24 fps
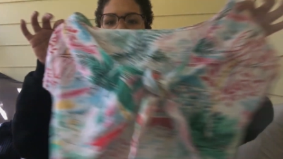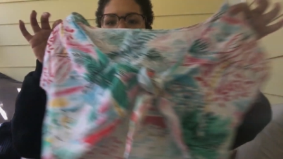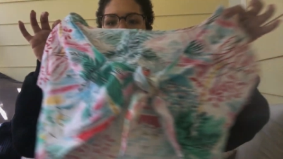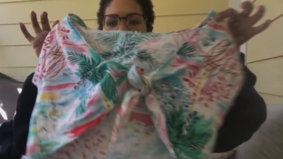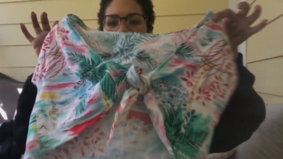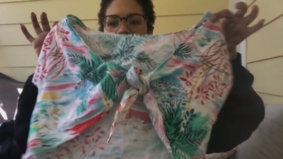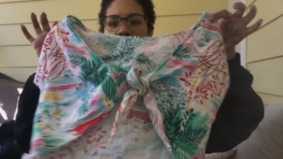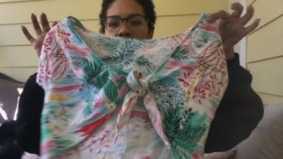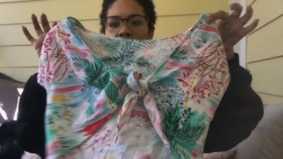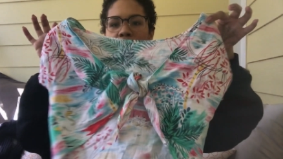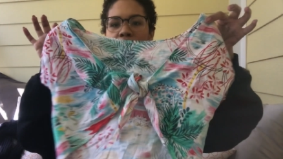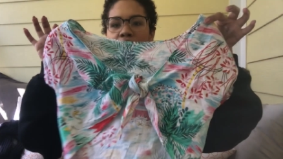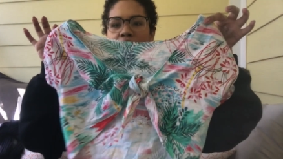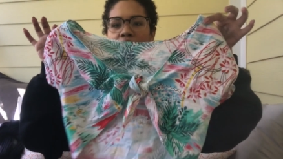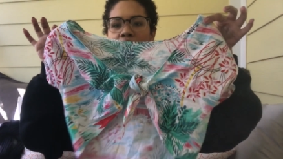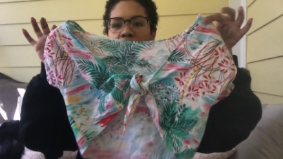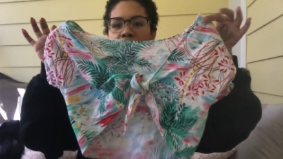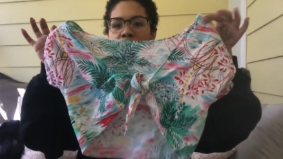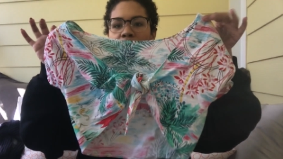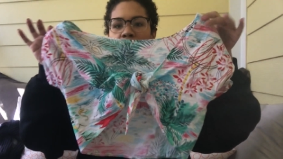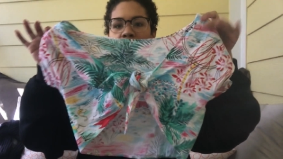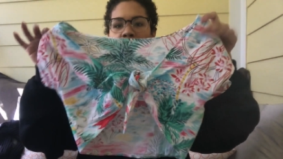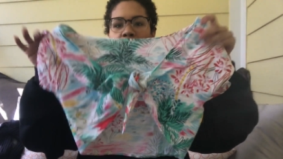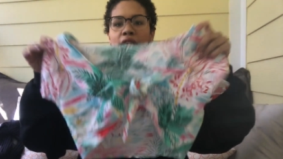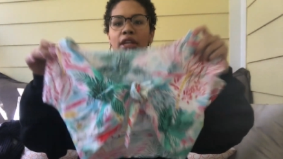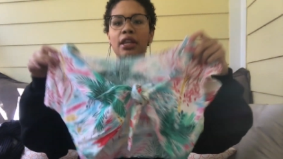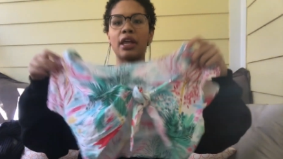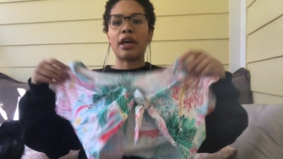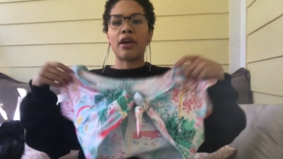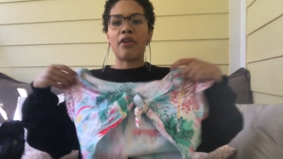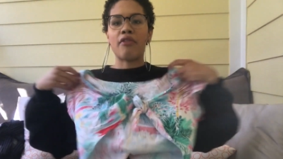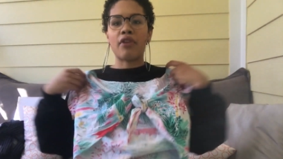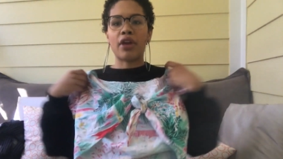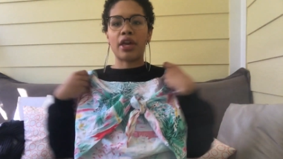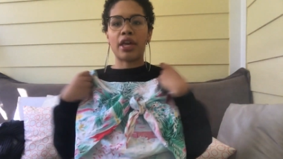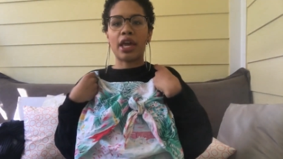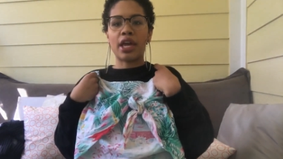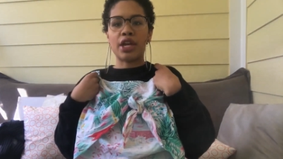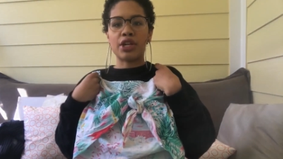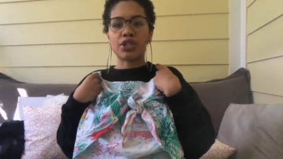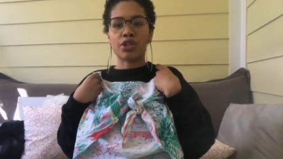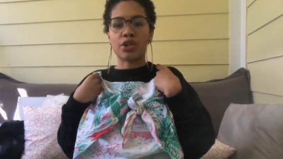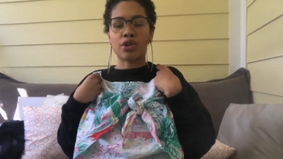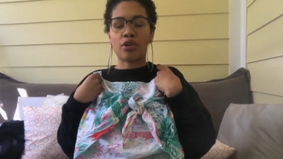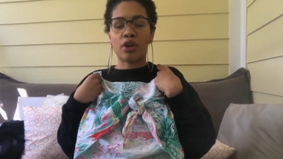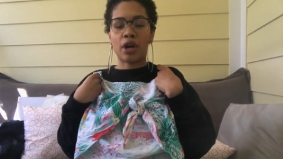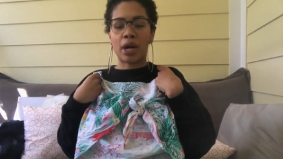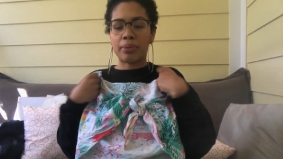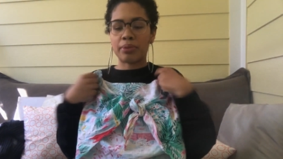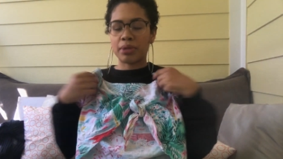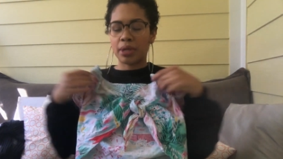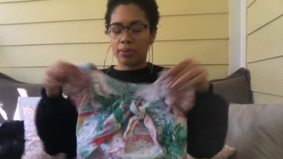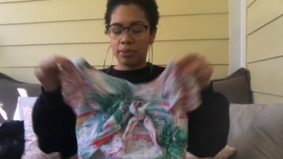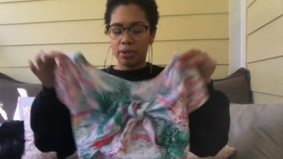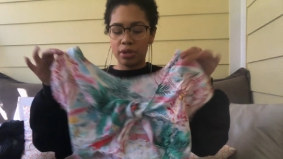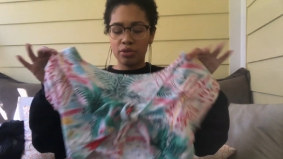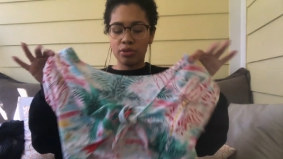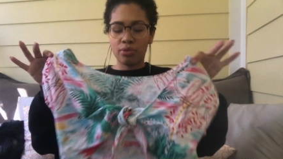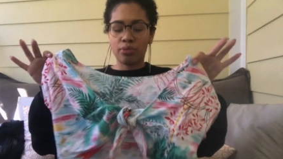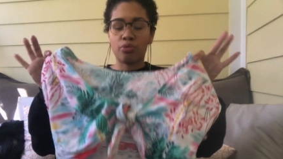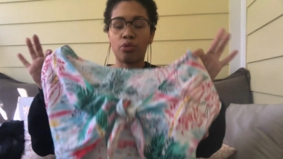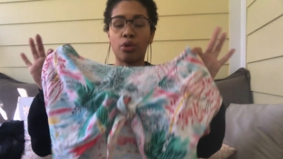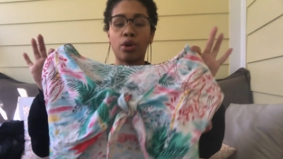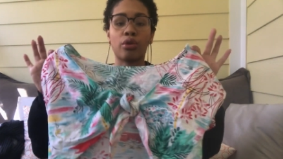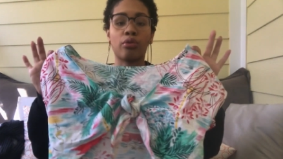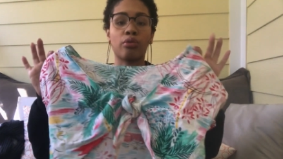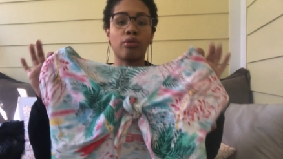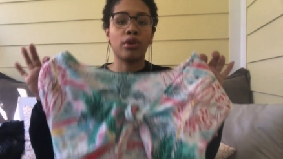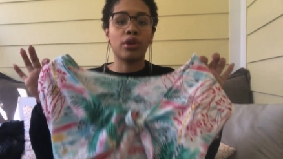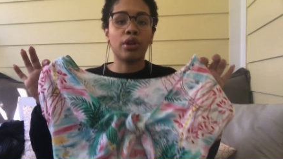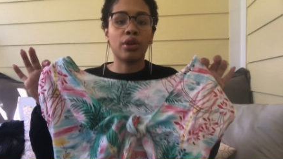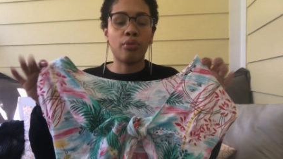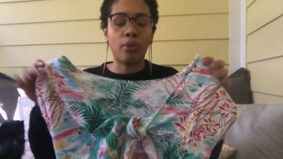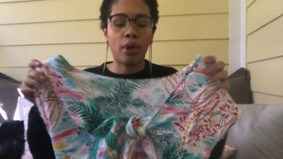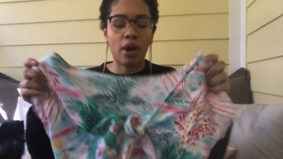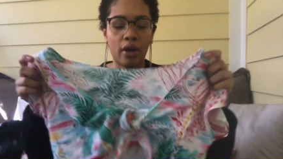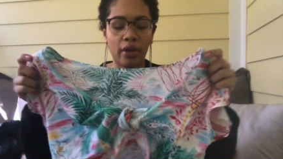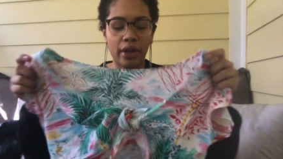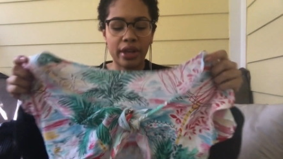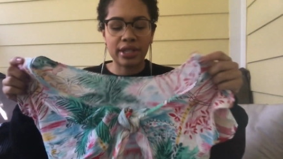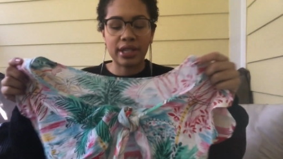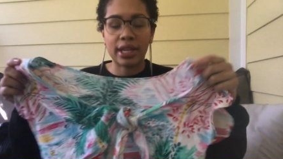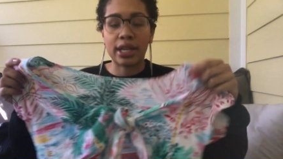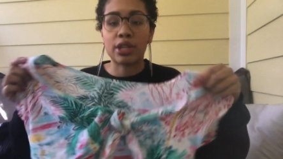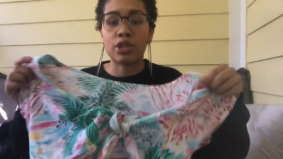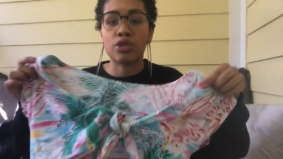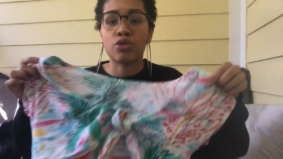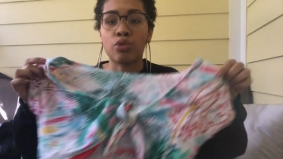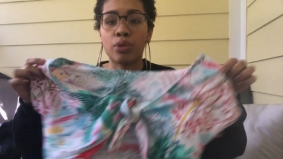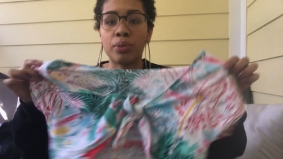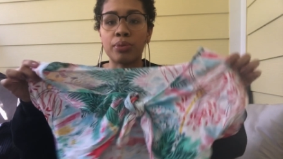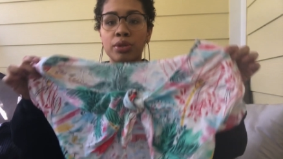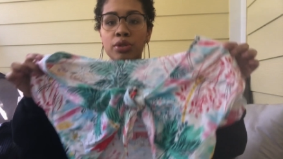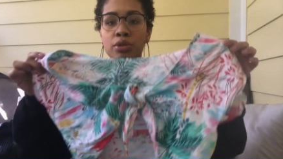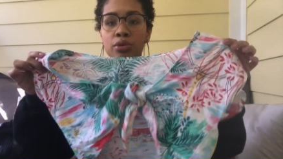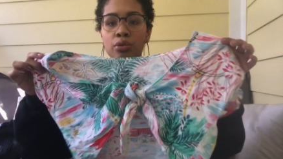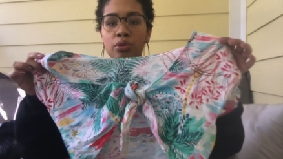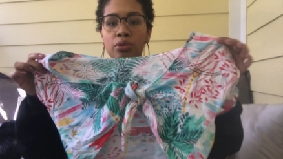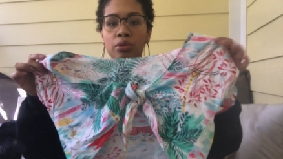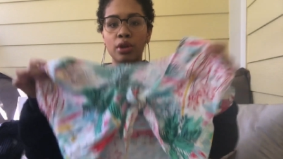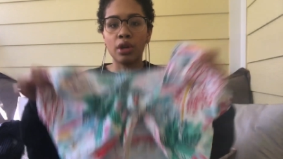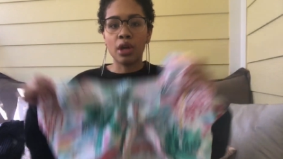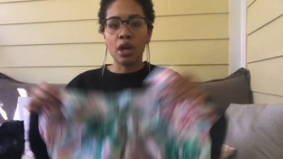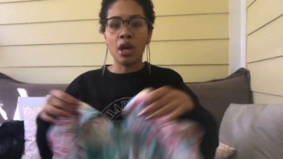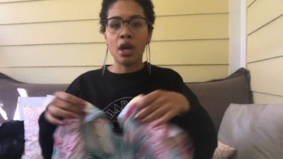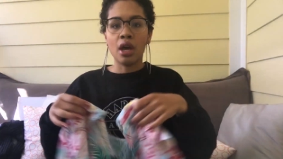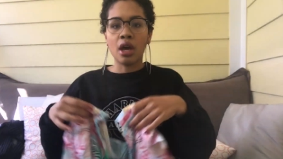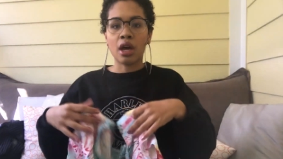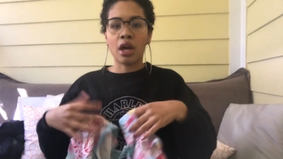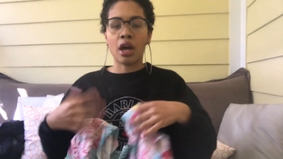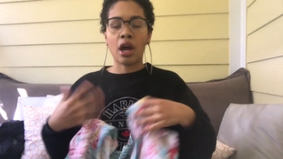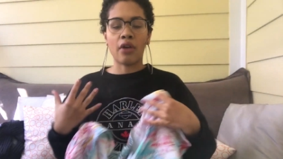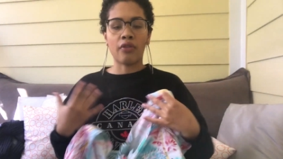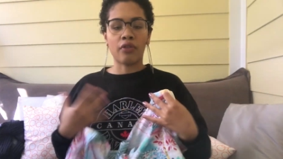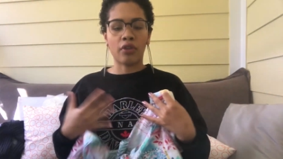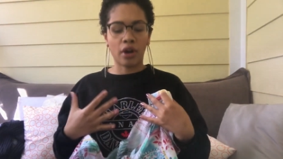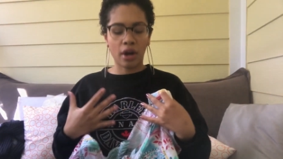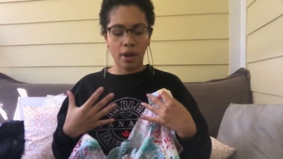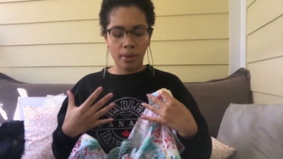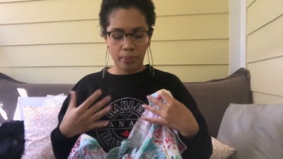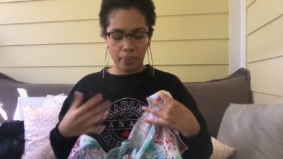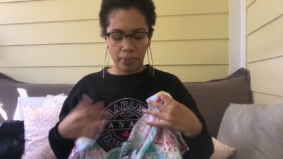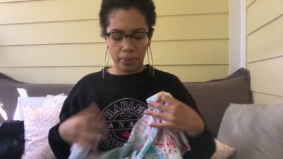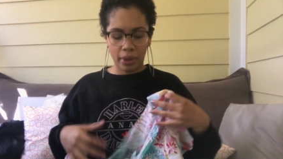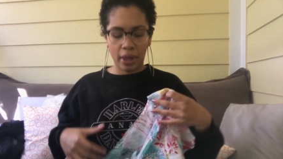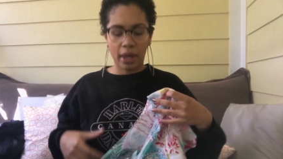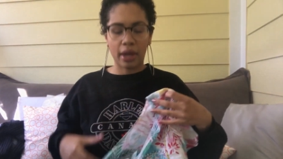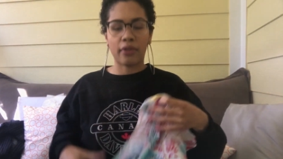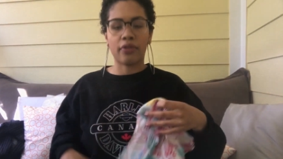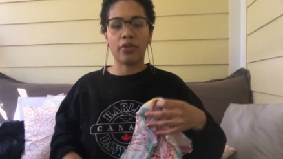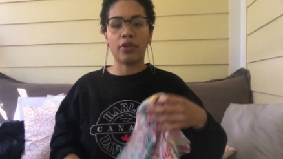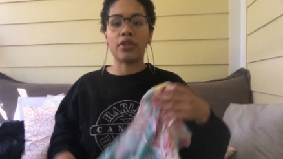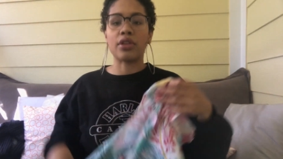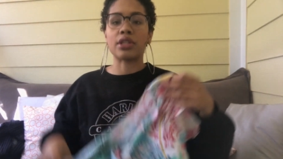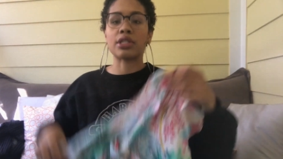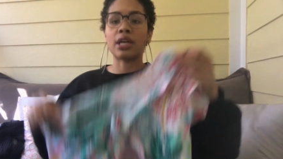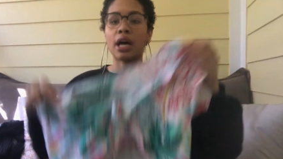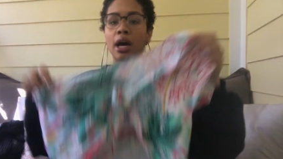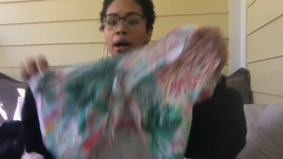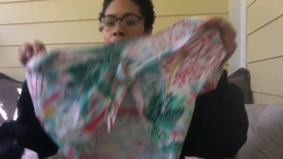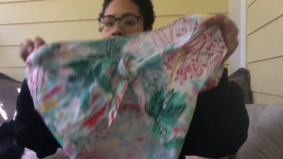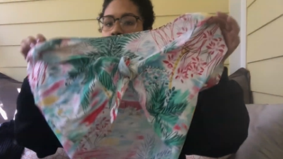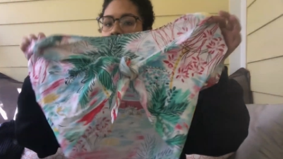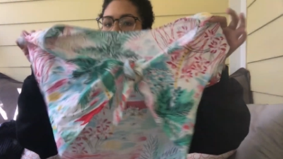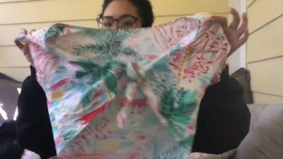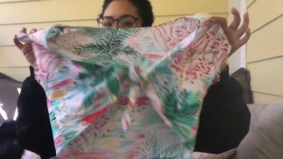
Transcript: I don't know, this is definitely like a vacation crop top. This would work really well as like a swimsuit cover up, like for the top